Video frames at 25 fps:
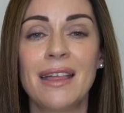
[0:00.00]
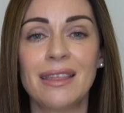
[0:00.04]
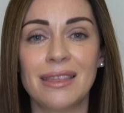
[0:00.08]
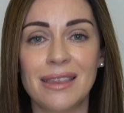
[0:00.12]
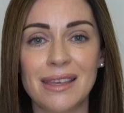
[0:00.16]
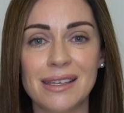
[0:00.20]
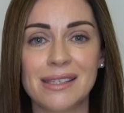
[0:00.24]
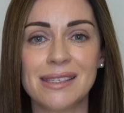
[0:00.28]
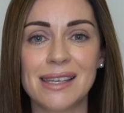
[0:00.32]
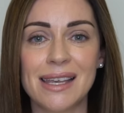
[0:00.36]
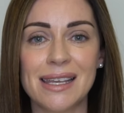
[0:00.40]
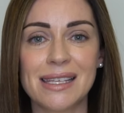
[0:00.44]

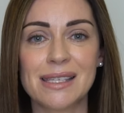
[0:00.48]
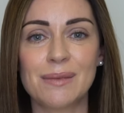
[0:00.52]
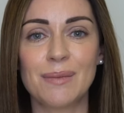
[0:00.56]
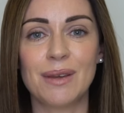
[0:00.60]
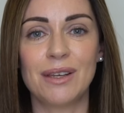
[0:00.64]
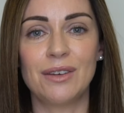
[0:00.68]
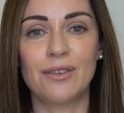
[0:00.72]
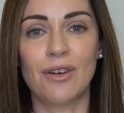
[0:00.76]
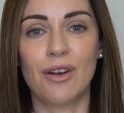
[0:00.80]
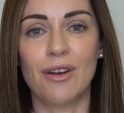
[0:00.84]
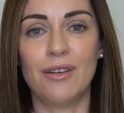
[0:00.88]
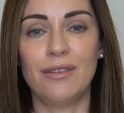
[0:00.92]
This lets
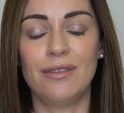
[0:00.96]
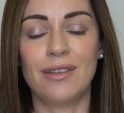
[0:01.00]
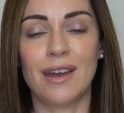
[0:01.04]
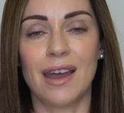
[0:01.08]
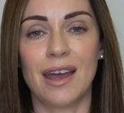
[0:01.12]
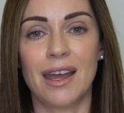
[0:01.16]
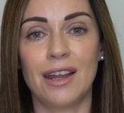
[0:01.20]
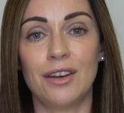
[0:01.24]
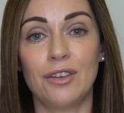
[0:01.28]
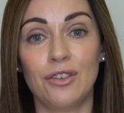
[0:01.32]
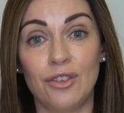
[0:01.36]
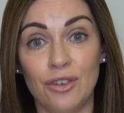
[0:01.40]
me know
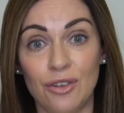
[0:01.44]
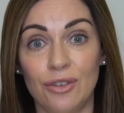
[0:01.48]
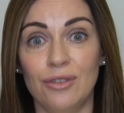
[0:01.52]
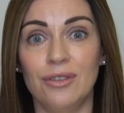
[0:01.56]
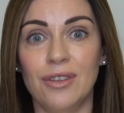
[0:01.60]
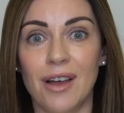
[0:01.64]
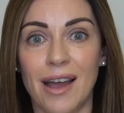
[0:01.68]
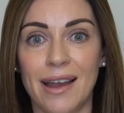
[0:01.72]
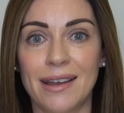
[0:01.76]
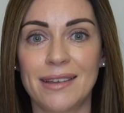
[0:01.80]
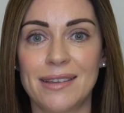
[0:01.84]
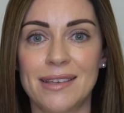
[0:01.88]
that you
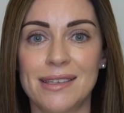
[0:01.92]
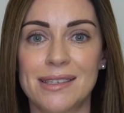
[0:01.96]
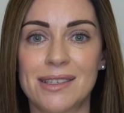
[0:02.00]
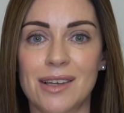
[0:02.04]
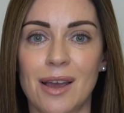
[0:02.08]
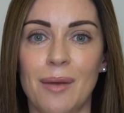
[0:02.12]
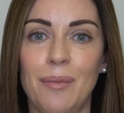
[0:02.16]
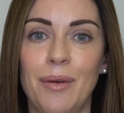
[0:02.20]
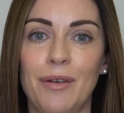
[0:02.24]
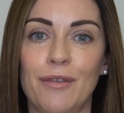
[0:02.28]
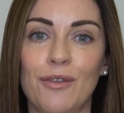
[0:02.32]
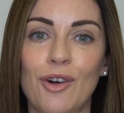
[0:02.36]
like this
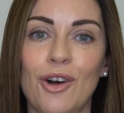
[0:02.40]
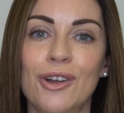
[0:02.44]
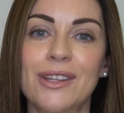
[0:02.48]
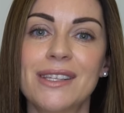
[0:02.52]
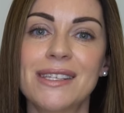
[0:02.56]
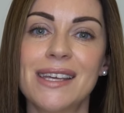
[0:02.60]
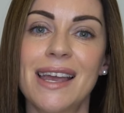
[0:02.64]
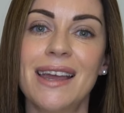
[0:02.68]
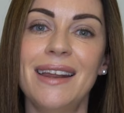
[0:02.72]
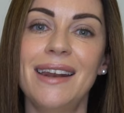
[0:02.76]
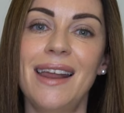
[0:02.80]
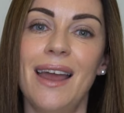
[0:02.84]
type of
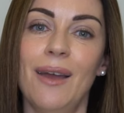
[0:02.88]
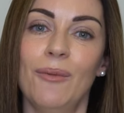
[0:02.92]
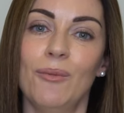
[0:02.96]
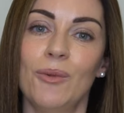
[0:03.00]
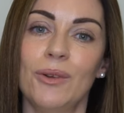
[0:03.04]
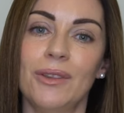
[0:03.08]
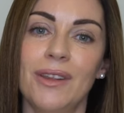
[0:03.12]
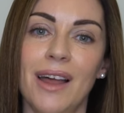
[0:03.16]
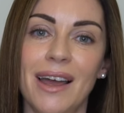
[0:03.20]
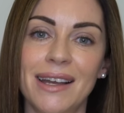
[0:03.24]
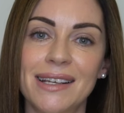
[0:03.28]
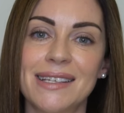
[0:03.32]
content and
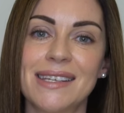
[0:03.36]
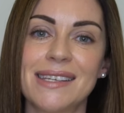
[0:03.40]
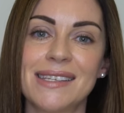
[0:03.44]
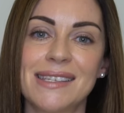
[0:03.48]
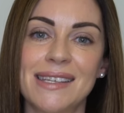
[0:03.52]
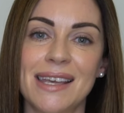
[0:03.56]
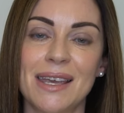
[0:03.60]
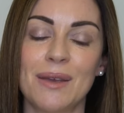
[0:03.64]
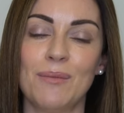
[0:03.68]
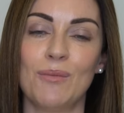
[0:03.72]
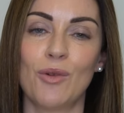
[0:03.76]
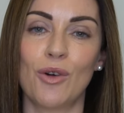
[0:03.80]
would like to
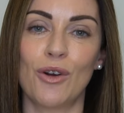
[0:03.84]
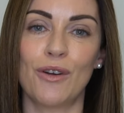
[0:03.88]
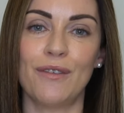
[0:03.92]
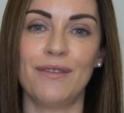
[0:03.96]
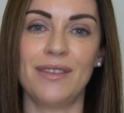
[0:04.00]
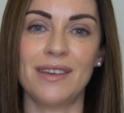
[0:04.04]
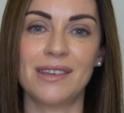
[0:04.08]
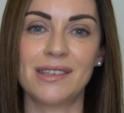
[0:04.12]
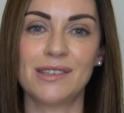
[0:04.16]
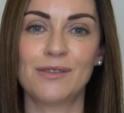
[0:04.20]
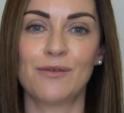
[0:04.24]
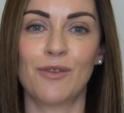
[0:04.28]
see more of
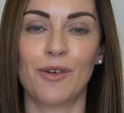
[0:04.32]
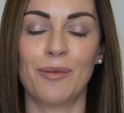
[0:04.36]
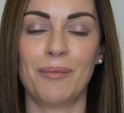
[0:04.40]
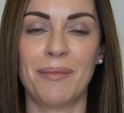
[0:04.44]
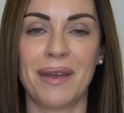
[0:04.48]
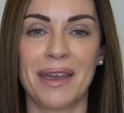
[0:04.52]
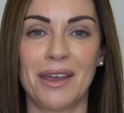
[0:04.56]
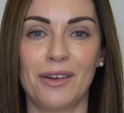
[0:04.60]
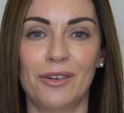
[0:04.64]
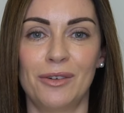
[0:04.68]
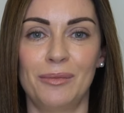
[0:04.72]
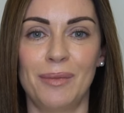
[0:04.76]
this from
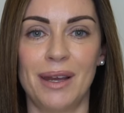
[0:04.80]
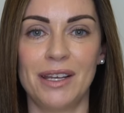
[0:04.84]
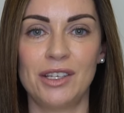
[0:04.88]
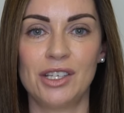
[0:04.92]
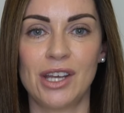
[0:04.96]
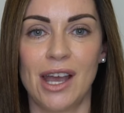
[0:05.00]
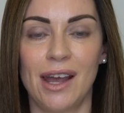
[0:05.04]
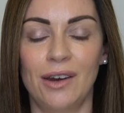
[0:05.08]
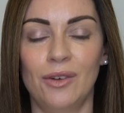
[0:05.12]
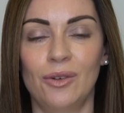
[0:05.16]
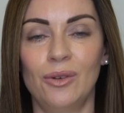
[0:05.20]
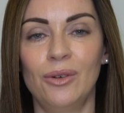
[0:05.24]
me on my
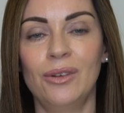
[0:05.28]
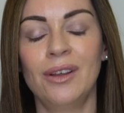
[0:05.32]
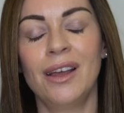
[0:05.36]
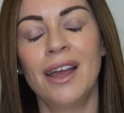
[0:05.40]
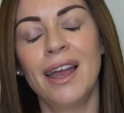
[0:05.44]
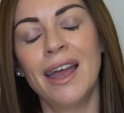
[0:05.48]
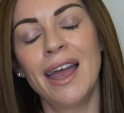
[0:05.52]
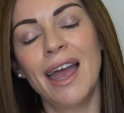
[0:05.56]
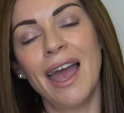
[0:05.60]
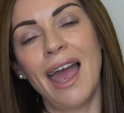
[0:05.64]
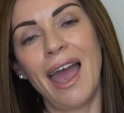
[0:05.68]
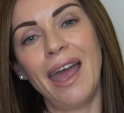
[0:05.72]
channel.
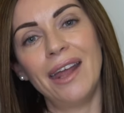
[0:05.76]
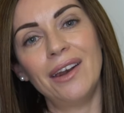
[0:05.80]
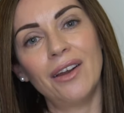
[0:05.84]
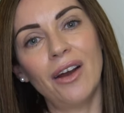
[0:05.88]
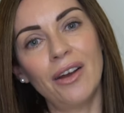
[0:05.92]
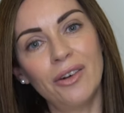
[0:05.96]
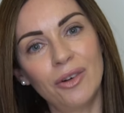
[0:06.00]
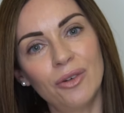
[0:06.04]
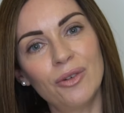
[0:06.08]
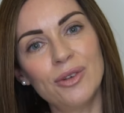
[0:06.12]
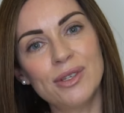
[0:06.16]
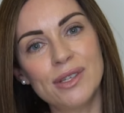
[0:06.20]
And
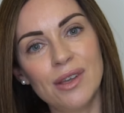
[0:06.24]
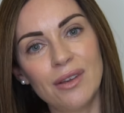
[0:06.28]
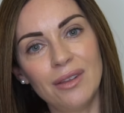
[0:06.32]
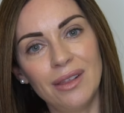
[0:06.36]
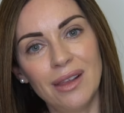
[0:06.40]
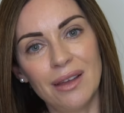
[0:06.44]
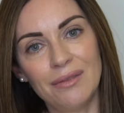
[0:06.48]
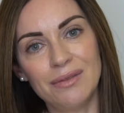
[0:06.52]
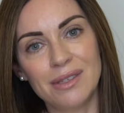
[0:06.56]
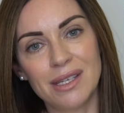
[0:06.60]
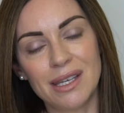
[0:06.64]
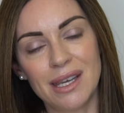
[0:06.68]
I'd also
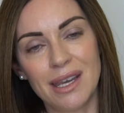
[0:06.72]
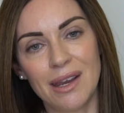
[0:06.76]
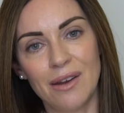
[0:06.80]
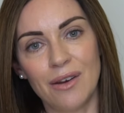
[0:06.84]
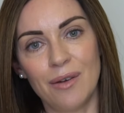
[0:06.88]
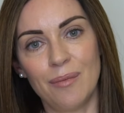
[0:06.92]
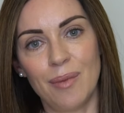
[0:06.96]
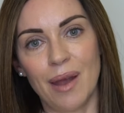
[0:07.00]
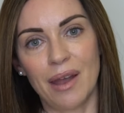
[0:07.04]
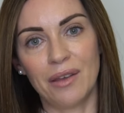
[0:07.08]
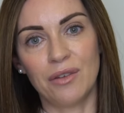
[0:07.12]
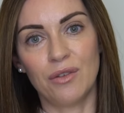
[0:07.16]
love to
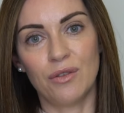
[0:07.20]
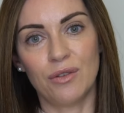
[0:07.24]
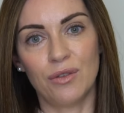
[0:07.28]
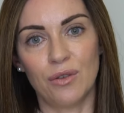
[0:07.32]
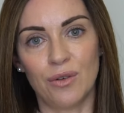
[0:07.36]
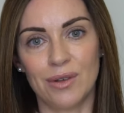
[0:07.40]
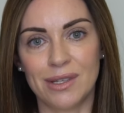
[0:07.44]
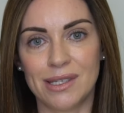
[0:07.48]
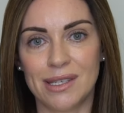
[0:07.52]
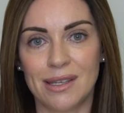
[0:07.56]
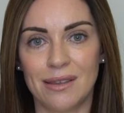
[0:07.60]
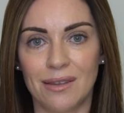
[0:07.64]
hear about your
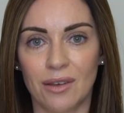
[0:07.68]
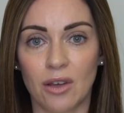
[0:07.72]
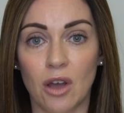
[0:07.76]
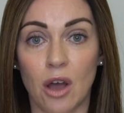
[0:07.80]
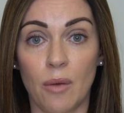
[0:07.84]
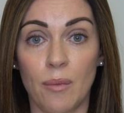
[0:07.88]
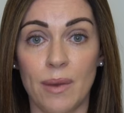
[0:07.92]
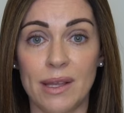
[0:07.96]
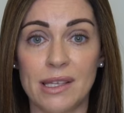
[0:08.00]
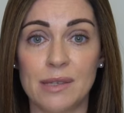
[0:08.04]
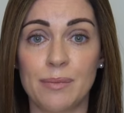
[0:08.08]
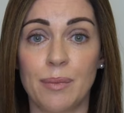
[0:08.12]
thoughts in the
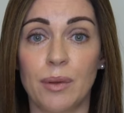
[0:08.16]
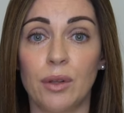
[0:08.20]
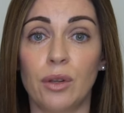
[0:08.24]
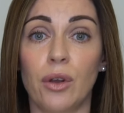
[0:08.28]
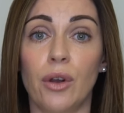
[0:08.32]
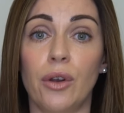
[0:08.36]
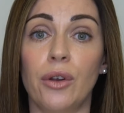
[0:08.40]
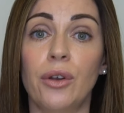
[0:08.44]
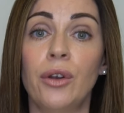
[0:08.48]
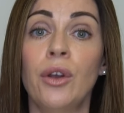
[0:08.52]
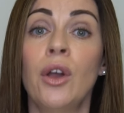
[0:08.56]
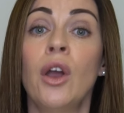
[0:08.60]
comments
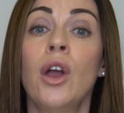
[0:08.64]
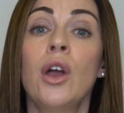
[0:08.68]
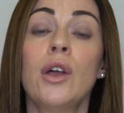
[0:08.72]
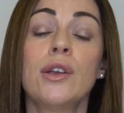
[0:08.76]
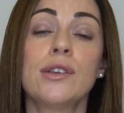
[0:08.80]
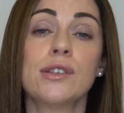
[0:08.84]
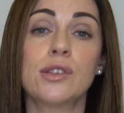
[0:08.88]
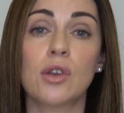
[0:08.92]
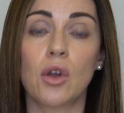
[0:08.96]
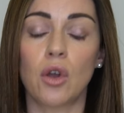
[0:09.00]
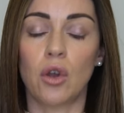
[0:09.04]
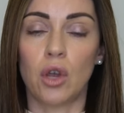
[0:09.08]
below.
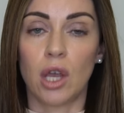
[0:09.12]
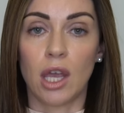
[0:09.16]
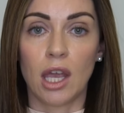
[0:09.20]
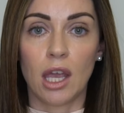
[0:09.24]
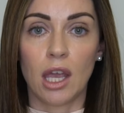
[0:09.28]
So